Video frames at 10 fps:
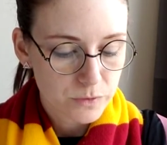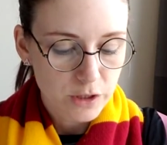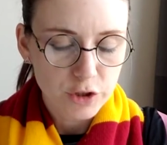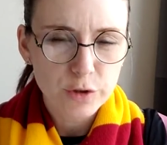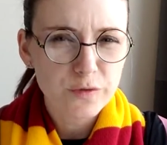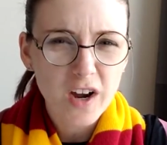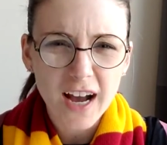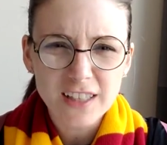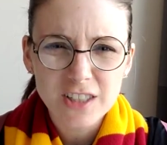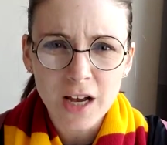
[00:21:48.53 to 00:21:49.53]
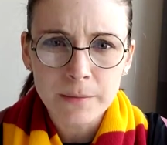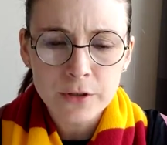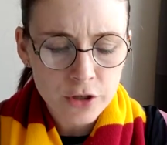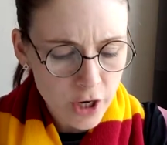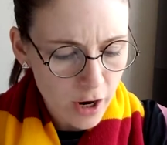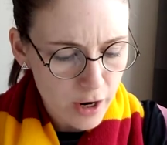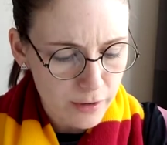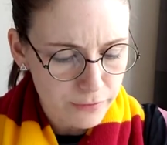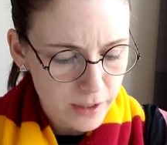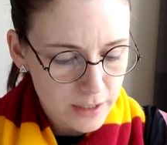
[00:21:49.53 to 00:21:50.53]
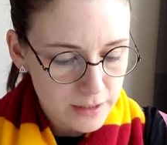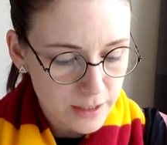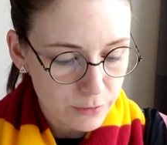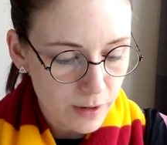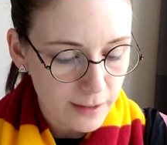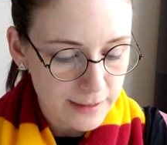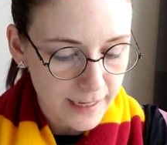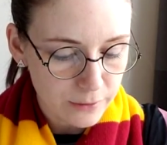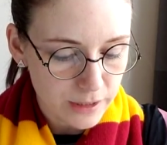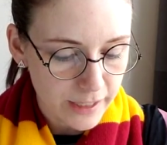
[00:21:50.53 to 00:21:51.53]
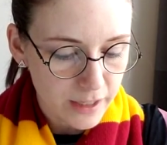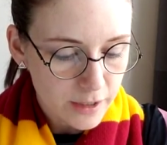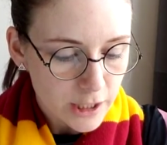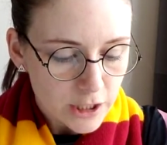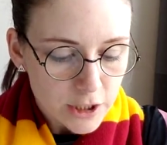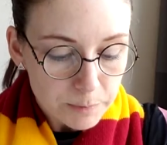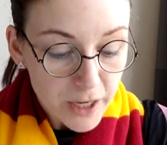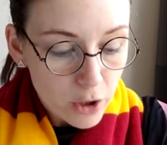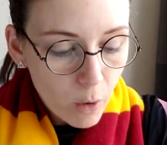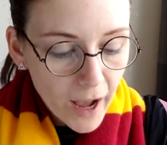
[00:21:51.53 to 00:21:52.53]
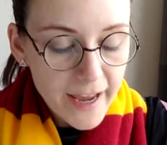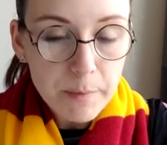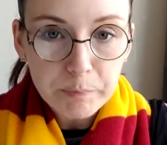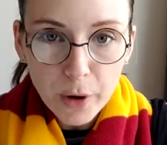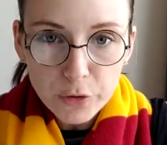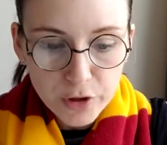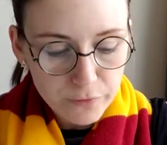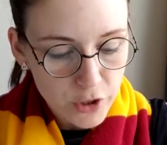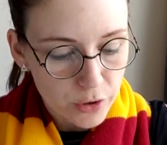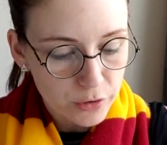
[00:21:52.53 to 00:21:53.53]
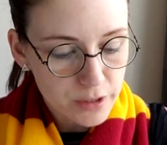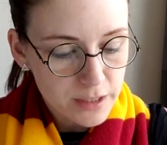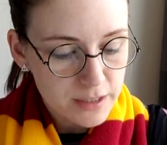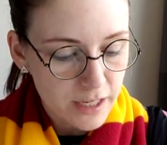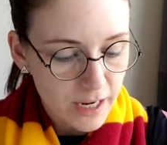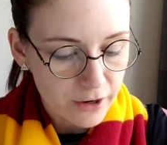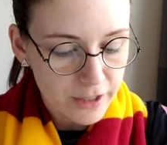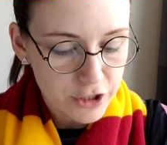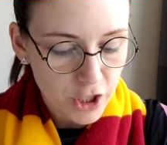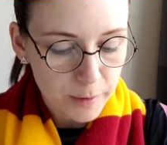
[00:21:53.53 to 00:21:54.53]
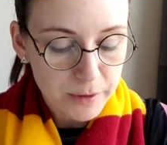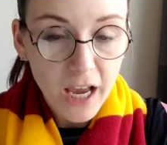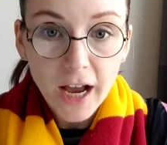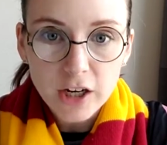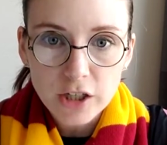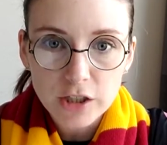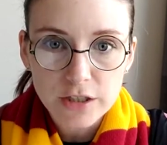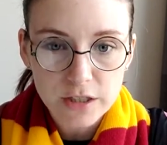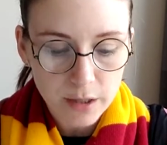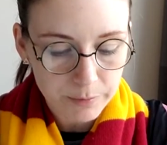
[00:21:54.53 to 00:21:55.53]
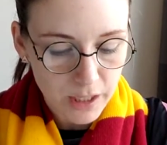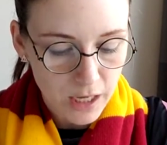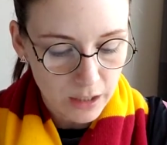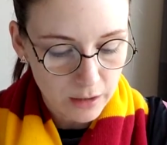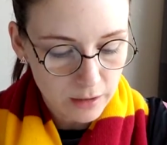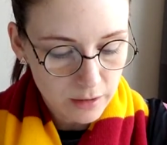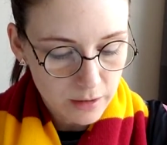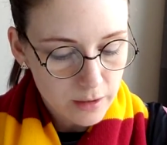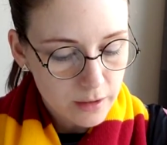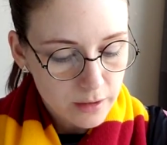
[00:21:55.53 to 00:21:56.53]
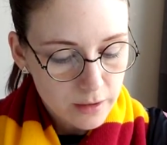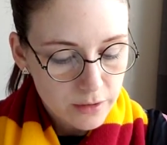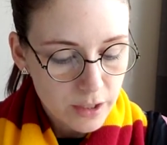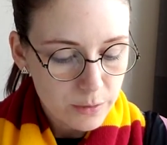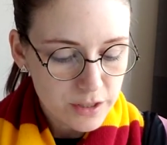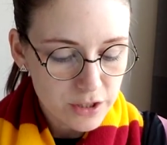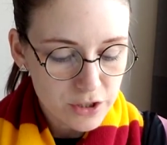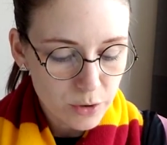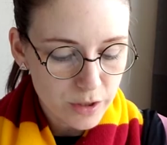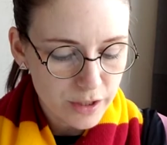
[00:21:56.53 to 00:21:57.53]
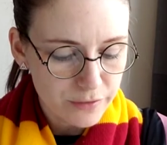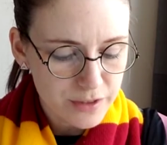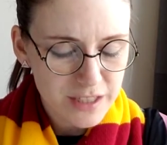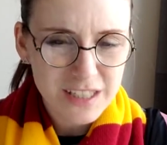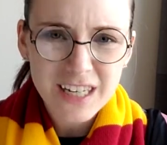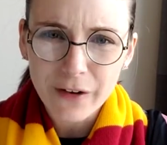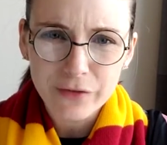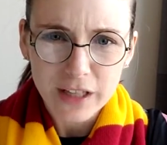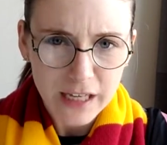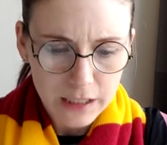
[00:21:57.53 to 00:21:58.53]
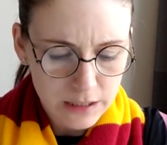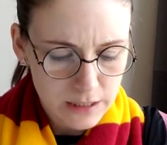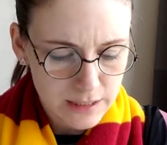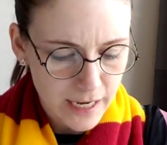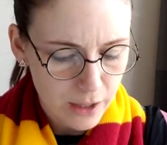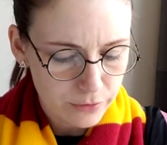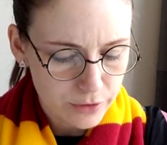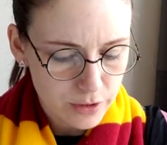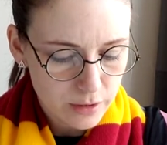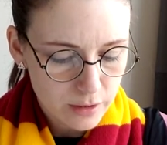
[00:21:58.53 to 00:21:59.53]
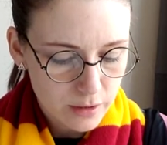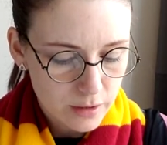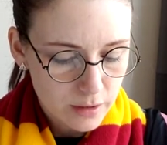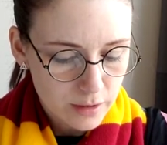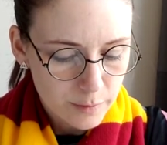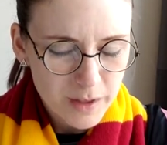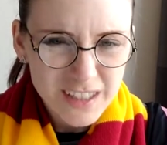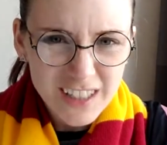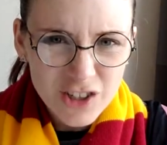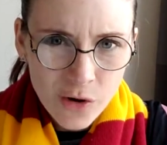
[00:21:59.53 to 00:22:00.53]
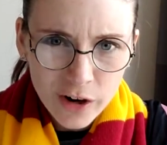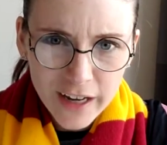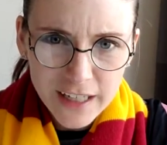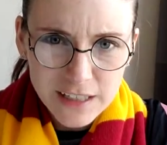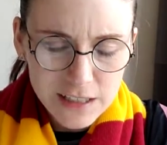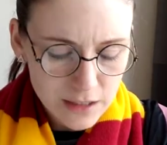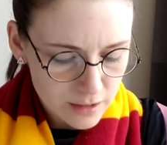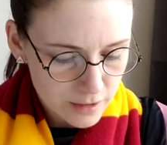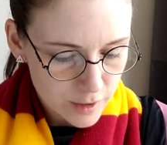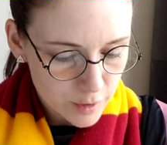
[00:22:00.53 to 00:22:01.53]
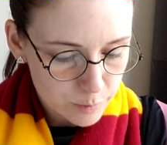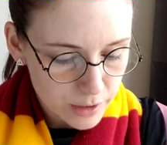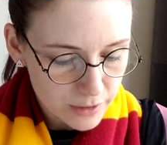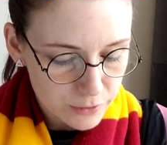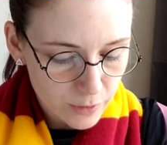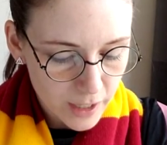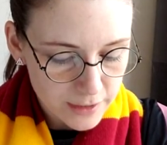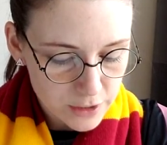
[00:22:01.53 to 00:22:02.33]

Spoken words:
"You've got some nerve," said Ron loudly. "Be quiet, both of you," said Harry sharply. "I heard something." There was a sort of snuffling sound. "Mrs. Norris?" breathed Ron,